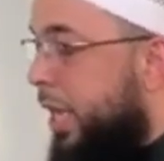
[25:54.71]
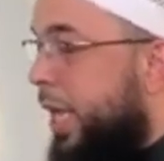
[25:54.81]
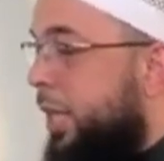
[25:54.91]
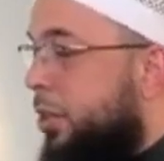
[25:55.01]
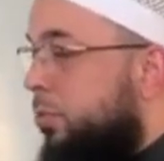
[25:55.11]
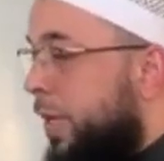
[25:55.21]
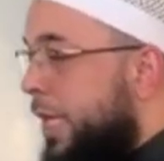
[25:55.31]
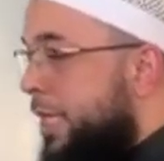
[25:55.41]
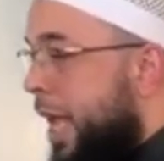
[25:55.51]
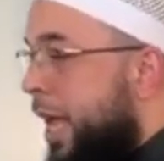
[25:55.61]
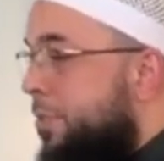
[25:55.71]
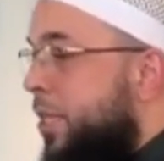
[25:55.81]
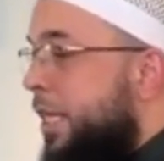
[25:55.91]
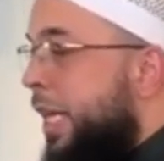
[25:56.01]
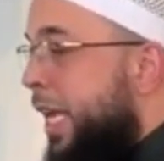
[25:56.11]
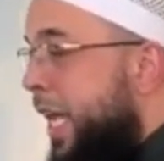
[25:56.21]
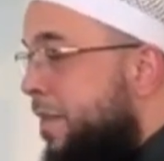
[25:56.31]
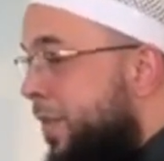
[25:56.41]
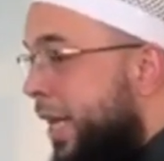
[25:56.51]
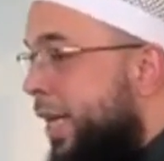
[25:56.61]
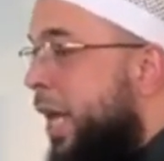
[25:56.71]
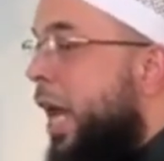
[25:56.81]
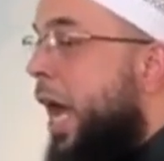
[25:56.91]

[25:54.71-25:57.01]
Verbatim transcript: and three times in the evening,